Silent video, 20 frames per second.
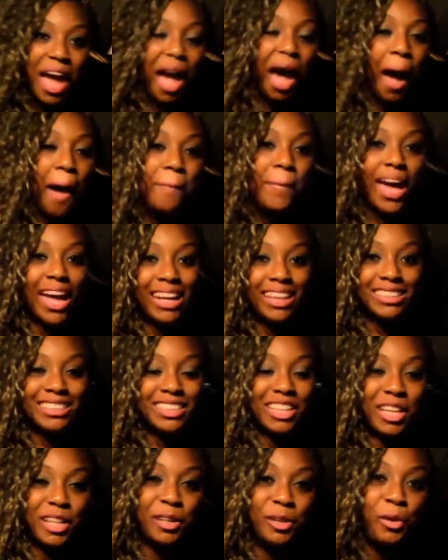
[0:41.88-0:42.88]
I'm headed
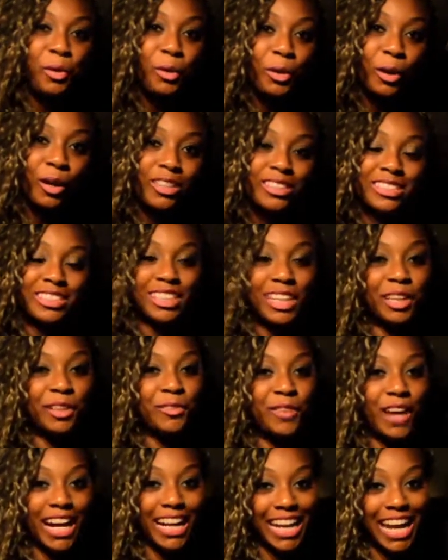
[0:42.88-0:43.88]
to New York City
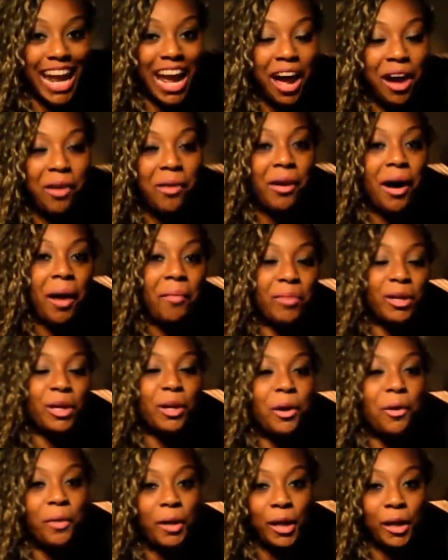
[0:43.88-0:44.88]
right now. I'm a
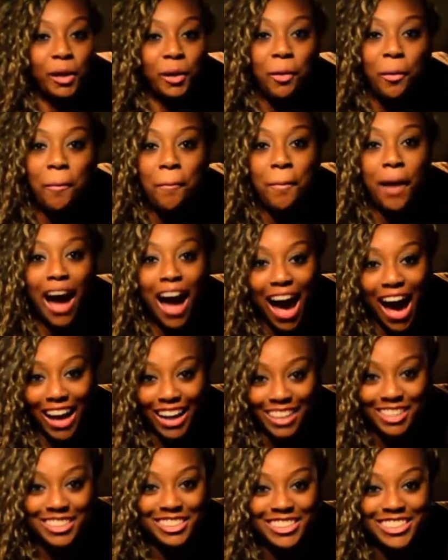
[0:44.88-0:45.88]
Go and Girl
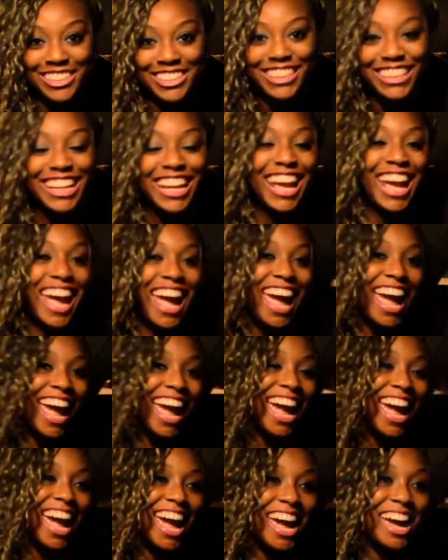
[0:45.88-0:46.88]
model,
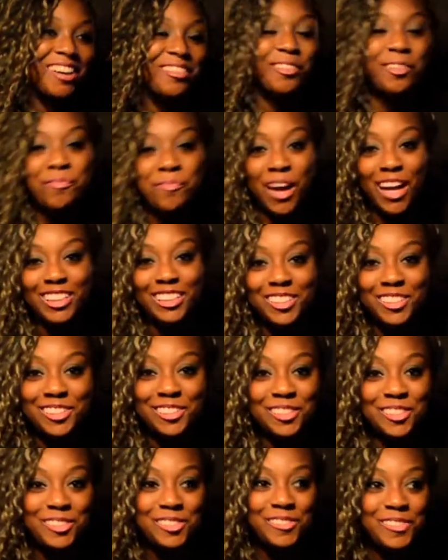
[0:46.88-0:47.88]
and we're about to
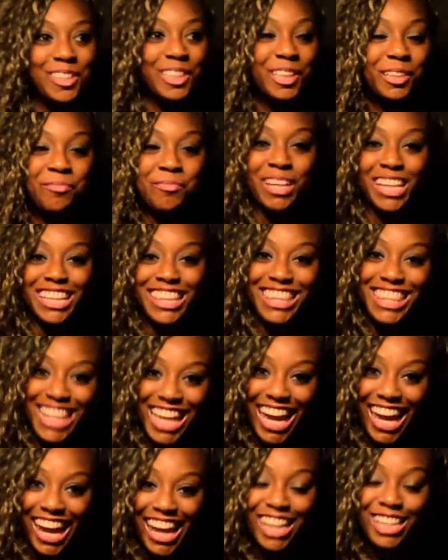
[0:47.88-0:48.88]
do really big
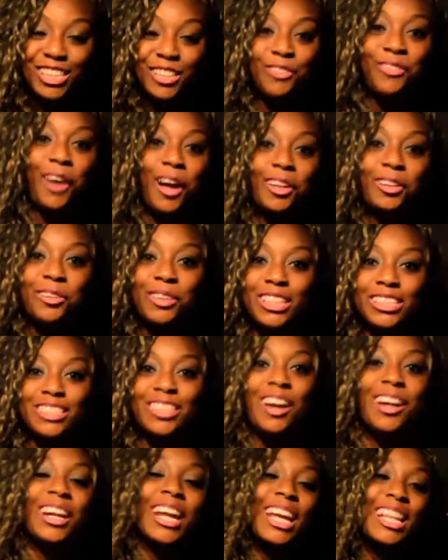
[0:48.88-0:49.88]
things. Follow us
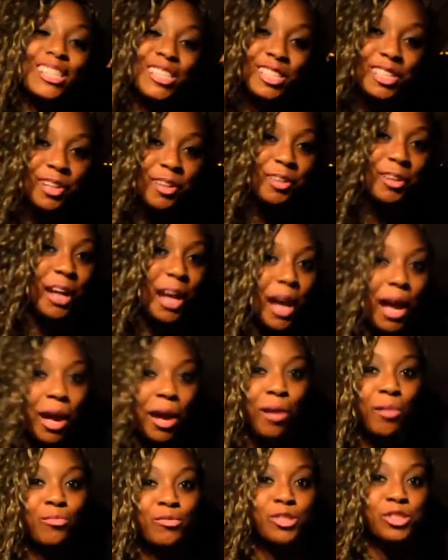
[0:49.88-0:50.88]
on
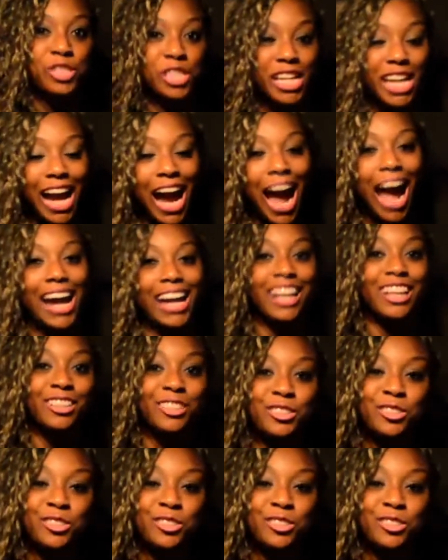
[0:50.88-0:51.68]
Instagram, G.I_girl,